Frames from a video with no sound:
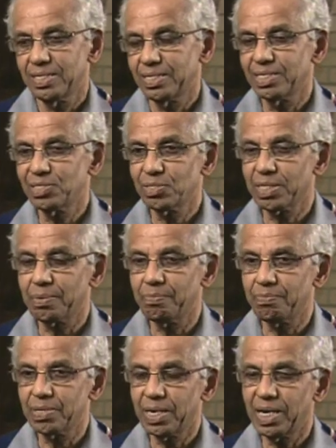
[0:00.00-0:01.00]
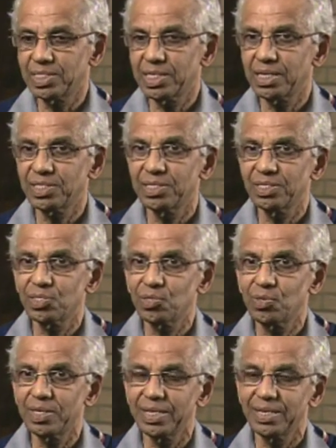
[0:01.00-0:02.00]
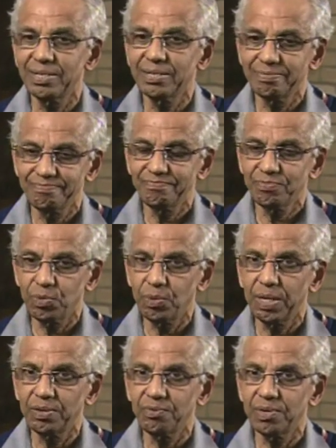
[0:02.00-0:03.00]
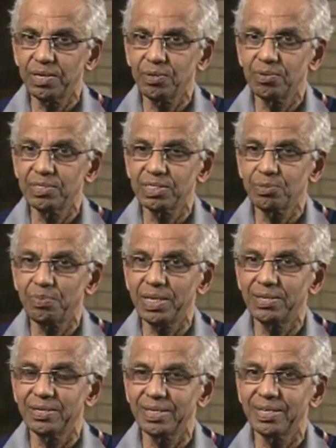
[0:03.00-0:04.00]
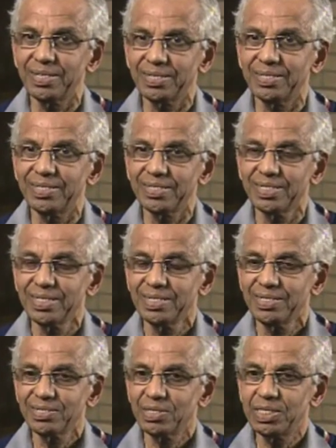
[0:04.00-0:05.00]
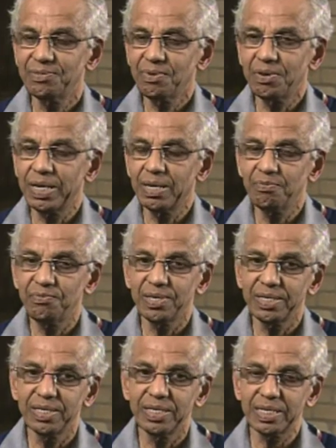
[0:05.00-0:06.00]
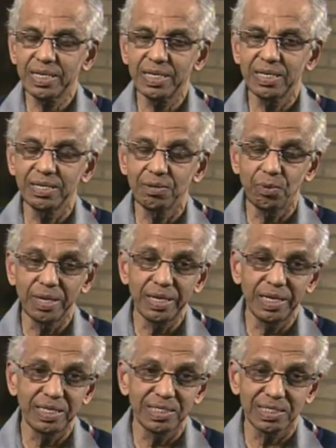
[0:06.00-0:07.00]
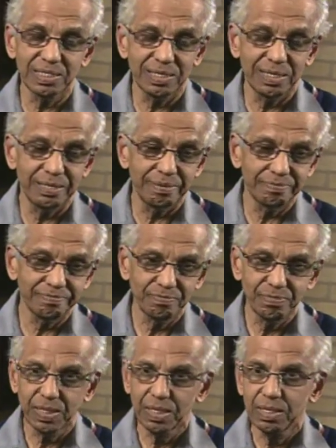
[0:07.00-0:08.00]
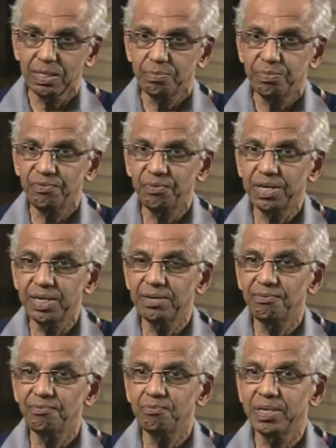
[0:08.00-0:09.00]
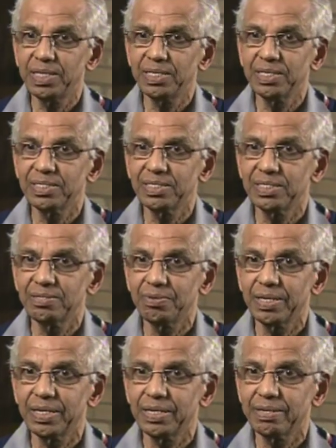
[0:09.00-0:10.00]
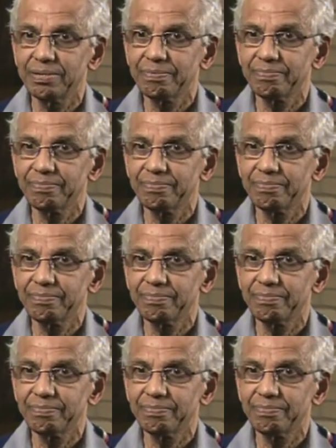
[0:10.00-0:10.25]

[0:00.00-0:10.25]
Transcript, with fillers: this was a class action suit, and we went through the whole spiel on that. And so he's very helpful, and in a way he's preventative maintenance in a way. Yeah.